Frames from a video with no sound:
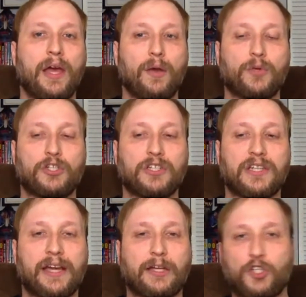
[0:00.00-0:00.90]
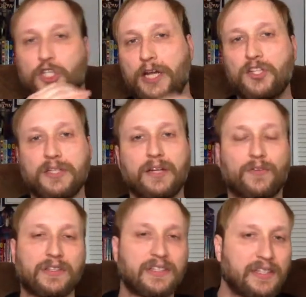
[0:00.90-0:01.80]
It was just like changing
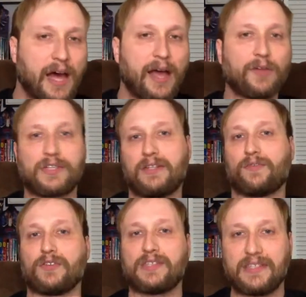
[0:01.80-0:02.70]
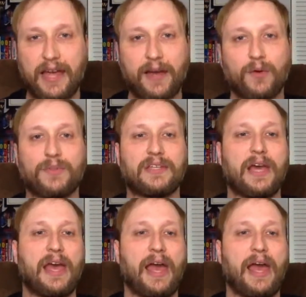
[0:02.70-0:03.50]
different styles and different sounds.